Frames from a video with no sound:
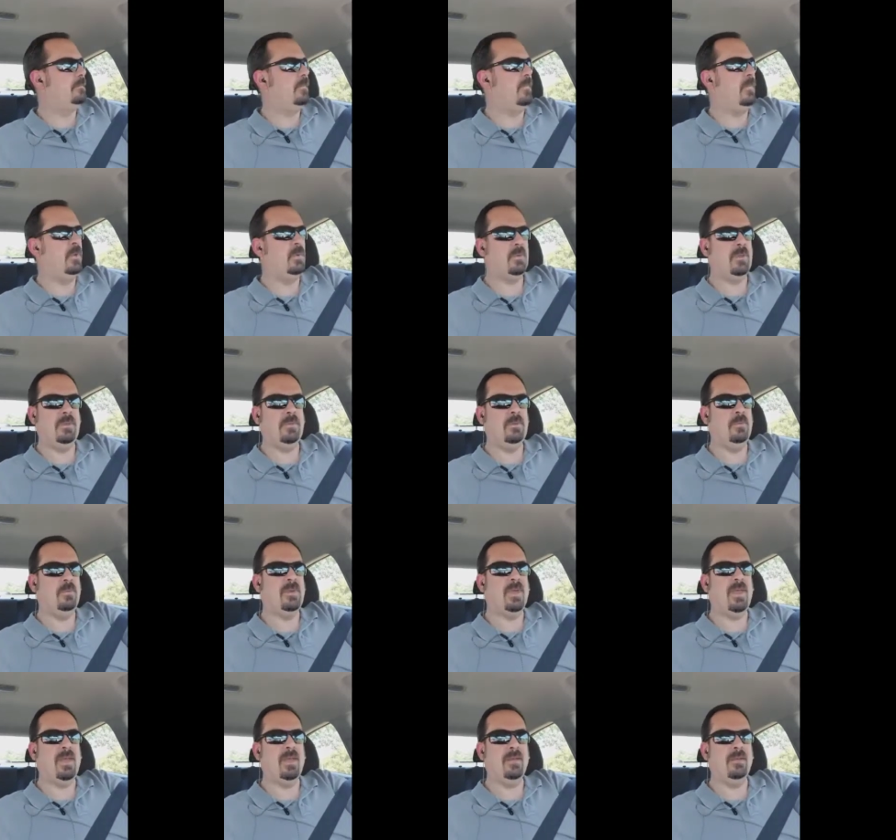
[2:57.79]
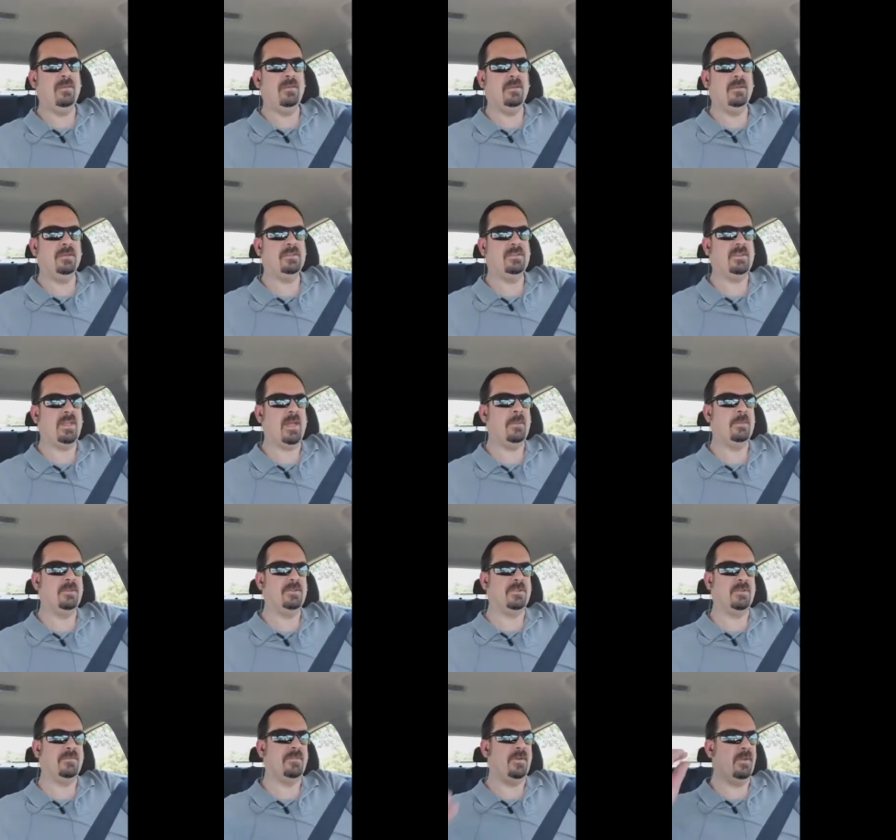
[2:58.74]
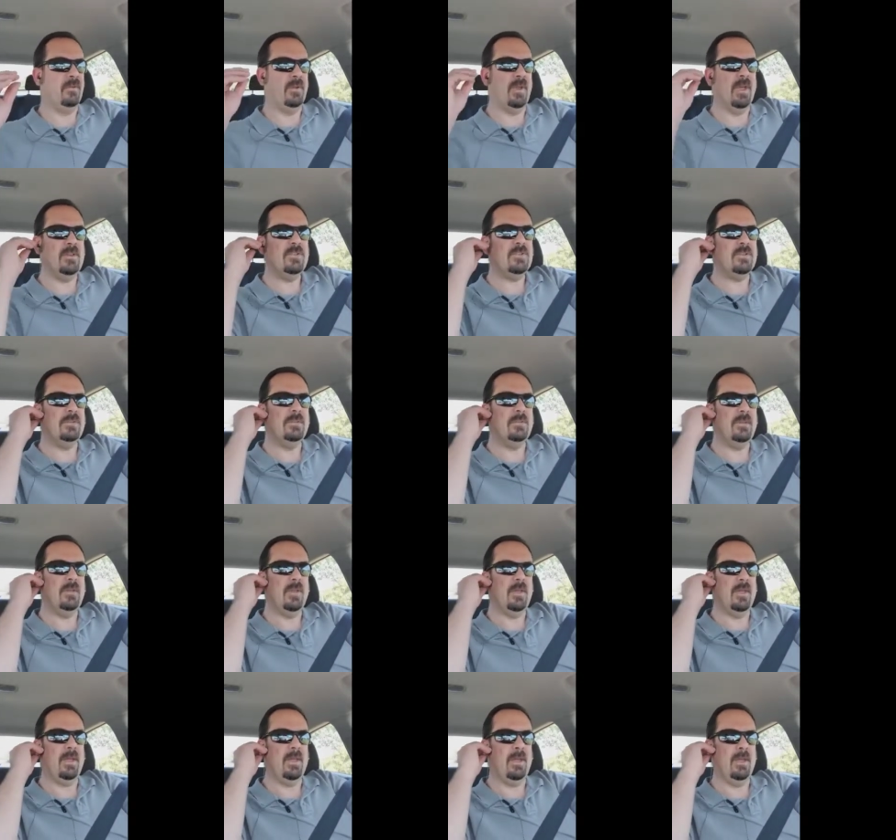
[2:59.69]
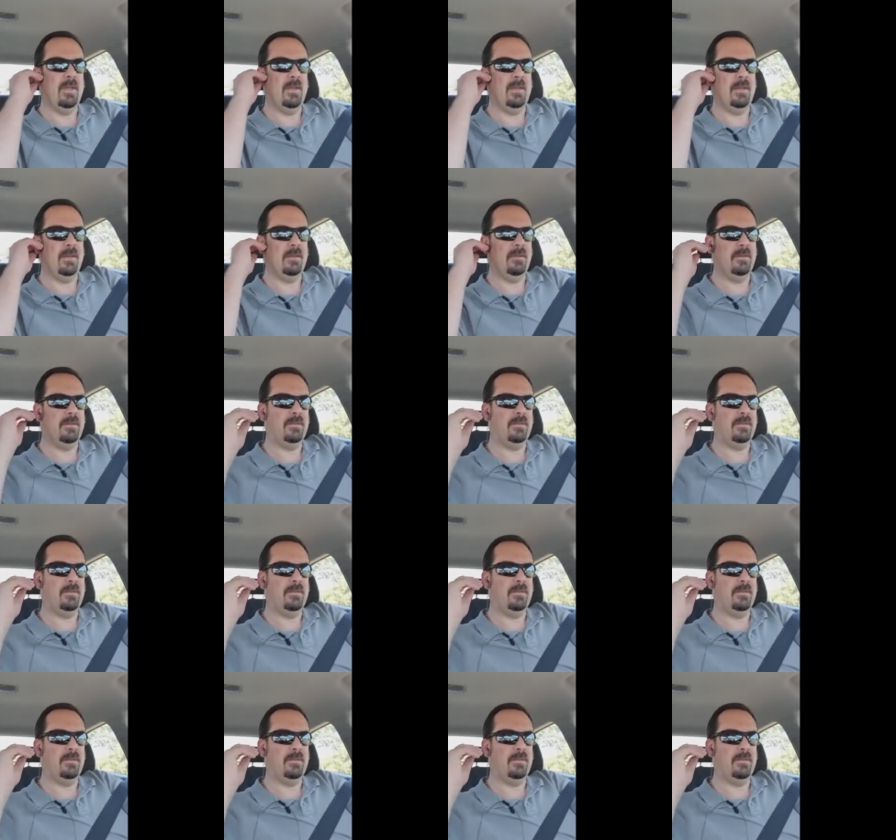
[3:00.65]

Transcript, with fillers: you, you can't establish a foundation and